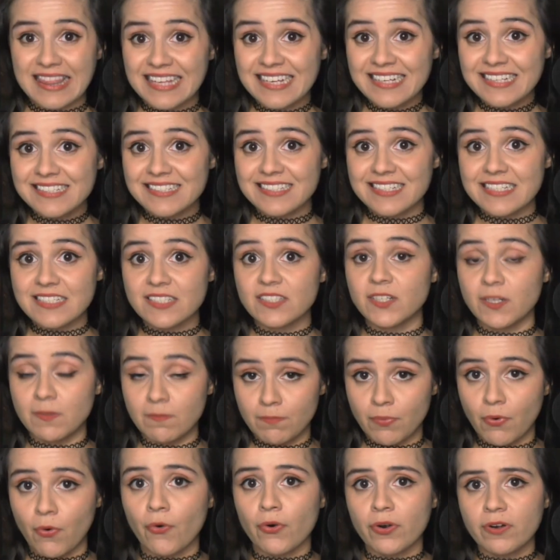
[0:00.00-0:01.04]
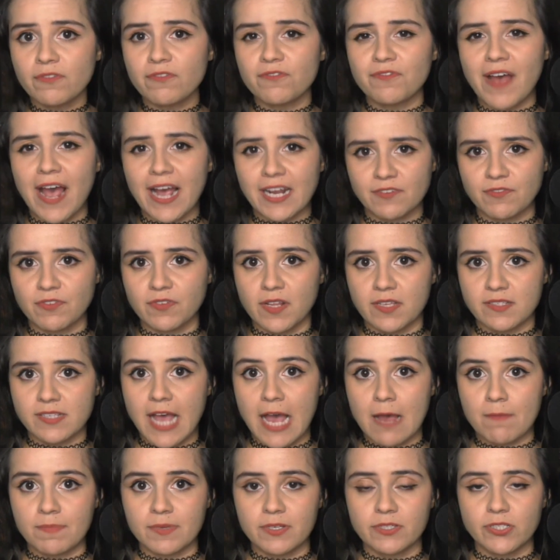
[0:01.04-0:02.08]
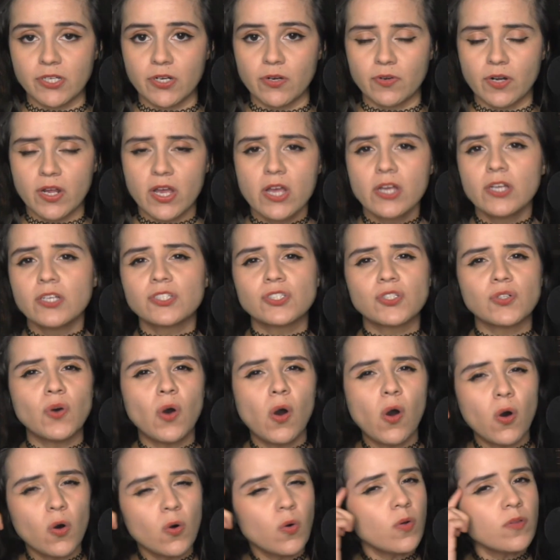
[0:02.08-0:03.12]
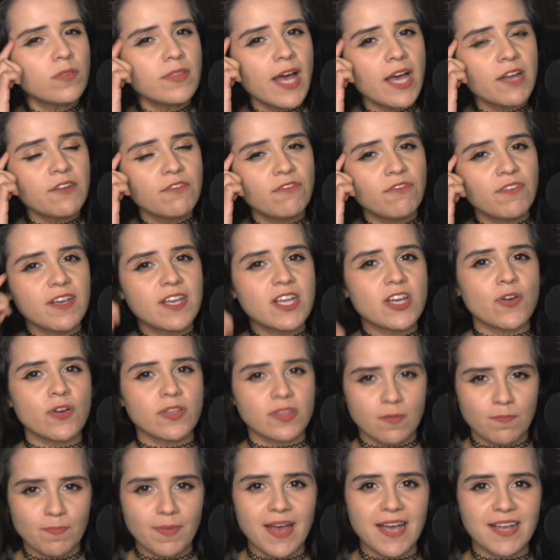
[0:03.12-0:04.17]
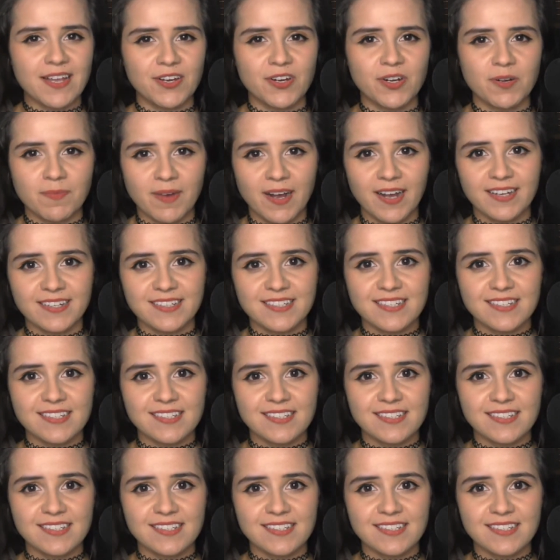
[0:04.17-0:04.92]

This is an important fact for this episode, so hold that figure in the back of your mind.